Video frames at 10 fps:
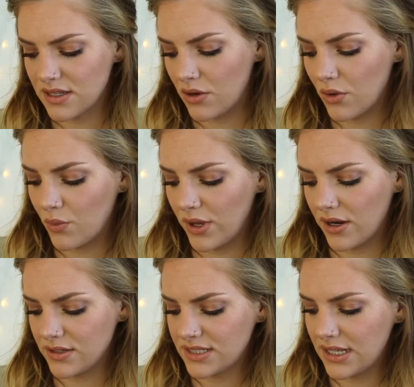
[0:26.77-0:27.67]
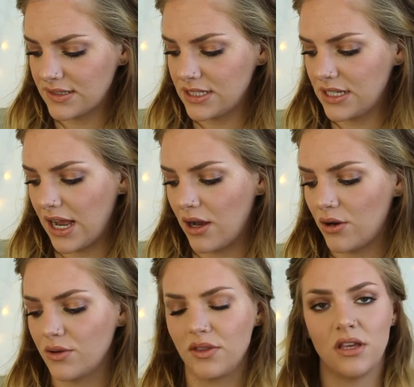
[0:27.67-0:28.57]
So we are testing
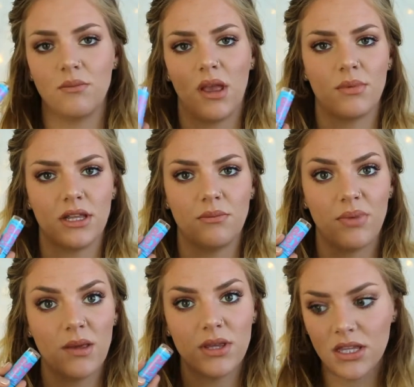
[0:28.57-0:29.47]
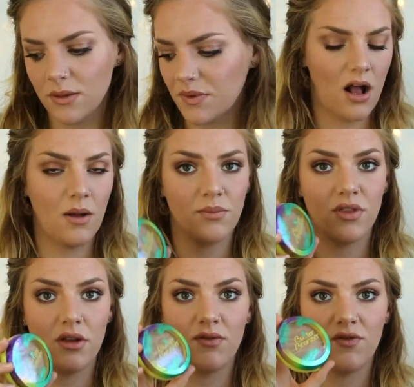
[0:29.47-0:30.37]
out the Maybelline Baby Lips,
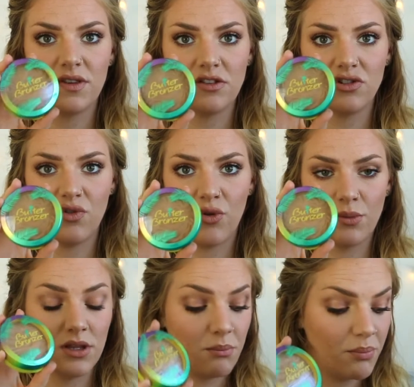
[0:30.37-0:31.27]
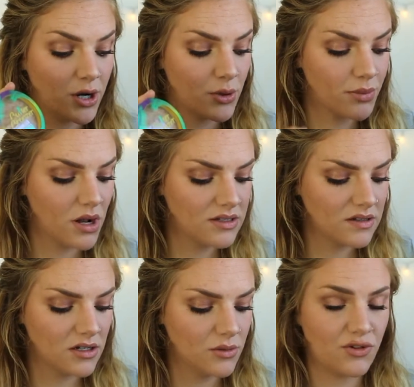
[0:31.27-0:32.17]
the Physicians Formula Butter
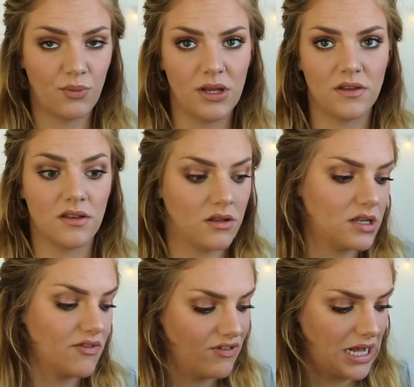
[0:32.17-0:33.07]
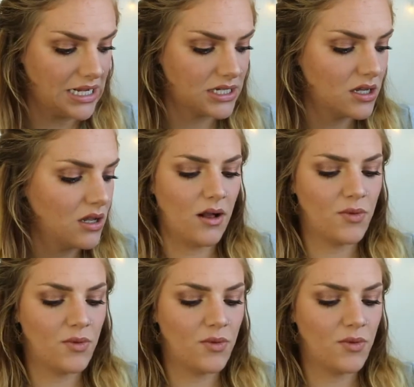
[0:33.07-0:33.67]
Bronzer, which smells divine,